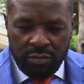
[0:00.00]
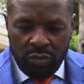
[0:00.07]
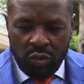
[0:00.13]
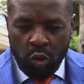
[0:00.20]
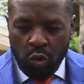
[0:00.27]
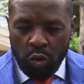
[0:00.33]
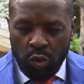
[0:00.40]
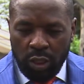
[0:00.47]

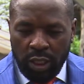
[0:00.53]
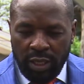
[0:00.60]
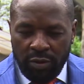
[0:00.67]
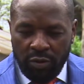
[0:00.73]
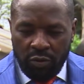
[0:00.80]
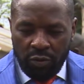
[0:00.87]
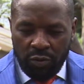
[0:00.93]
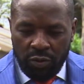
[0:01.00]

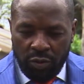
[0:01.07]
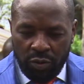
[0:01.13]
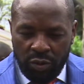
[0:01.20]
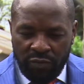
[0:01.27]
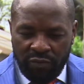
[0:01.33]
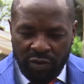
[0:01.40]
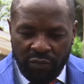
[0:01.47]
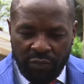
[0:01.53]
No
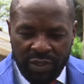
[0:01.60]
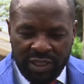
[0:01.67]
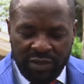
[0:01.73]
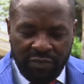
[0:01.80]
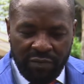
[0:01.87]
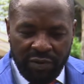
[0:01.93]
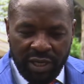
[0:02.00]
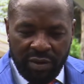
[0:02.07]
developments have ever